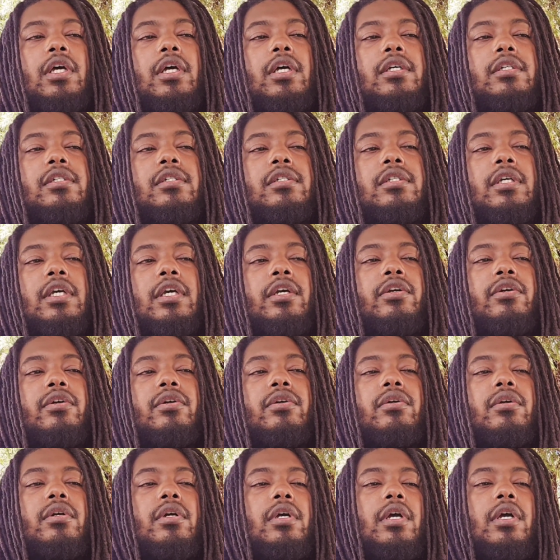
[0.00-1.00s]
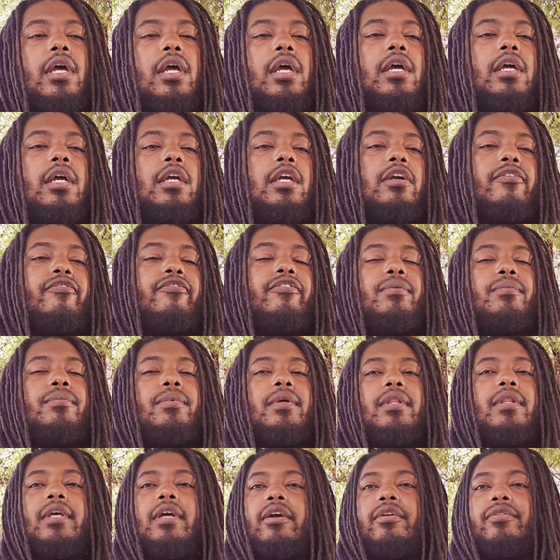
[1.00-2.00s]
singer, you feel me?
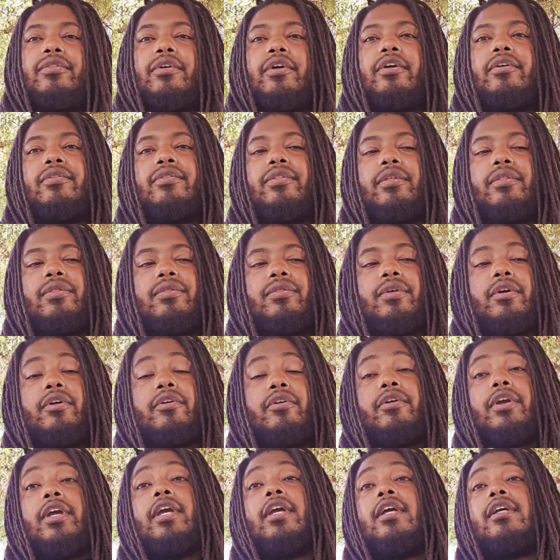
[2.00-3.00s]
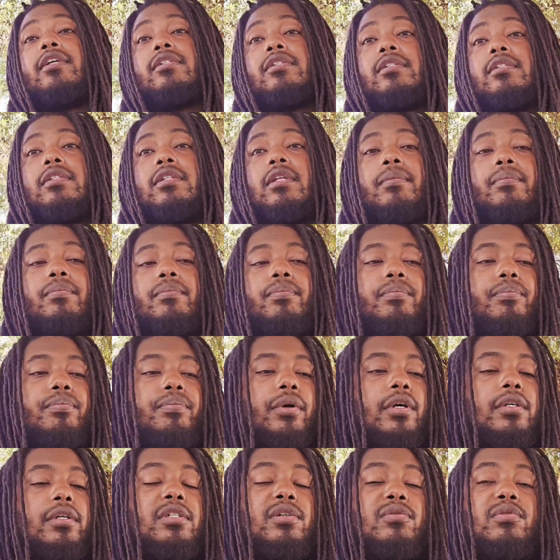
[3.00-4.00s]
There is the
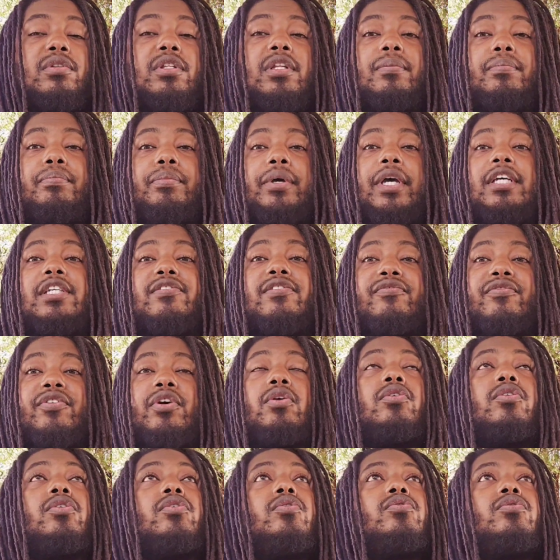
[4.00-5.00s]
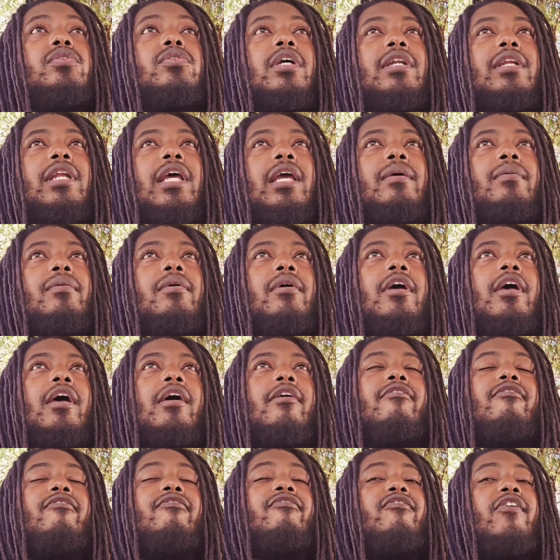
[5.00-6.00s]
person with the best vocals, and they
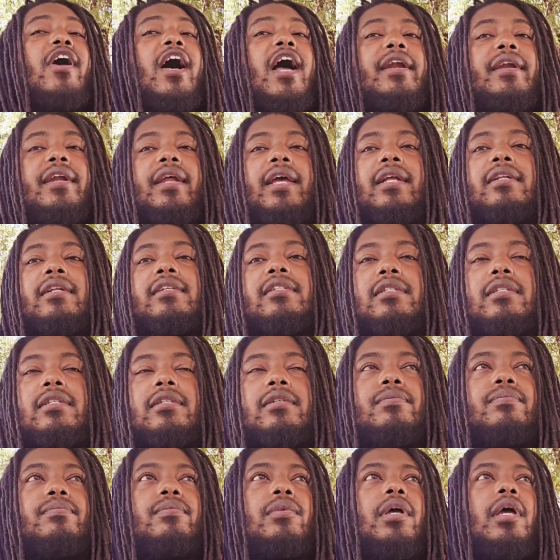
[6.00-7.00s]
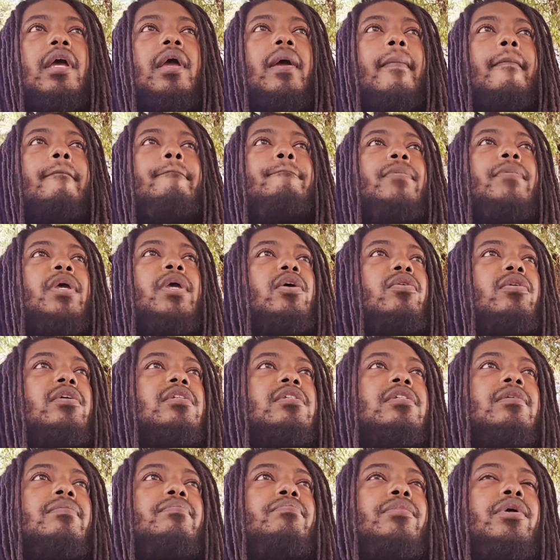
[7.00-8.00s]
finance them millions
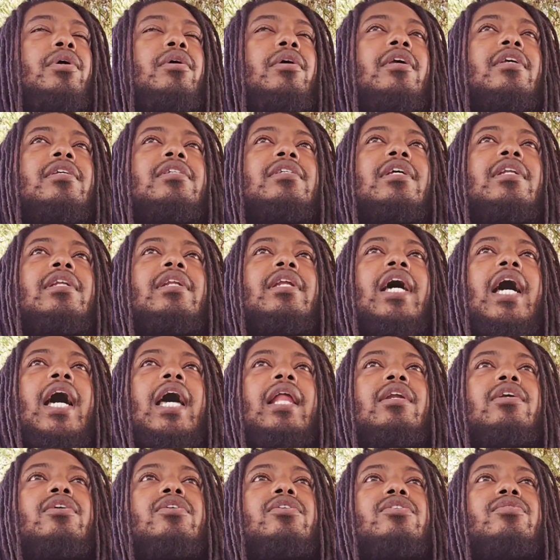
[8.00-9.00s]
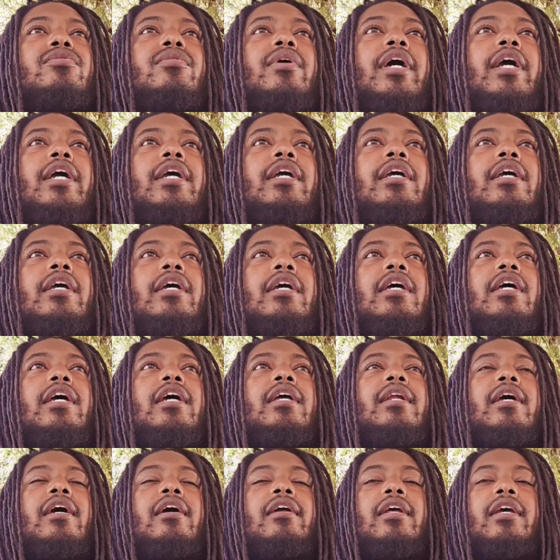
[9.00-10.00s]
of dollars, right? And
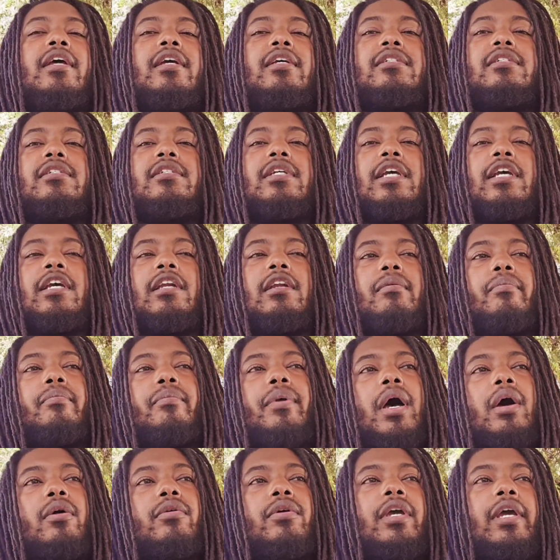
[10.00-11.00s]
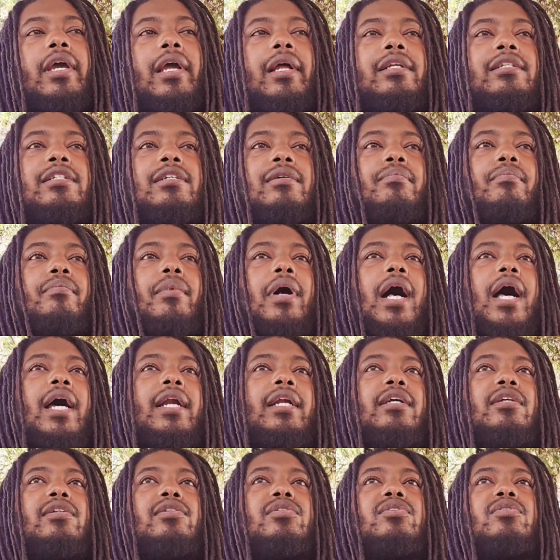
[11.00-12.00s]
now they singing about catching bodies
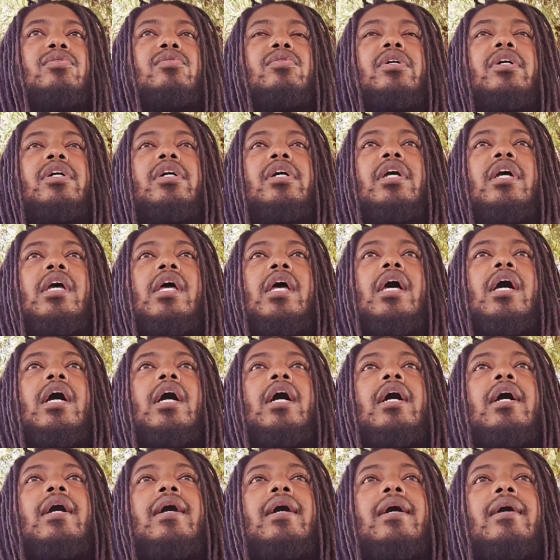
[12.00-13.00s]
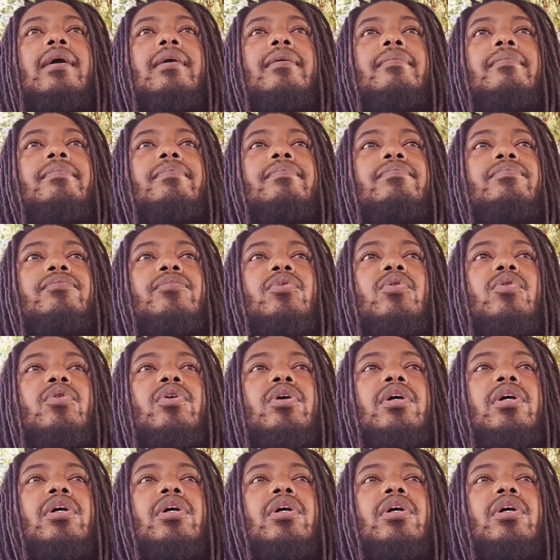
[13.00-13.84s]
um, or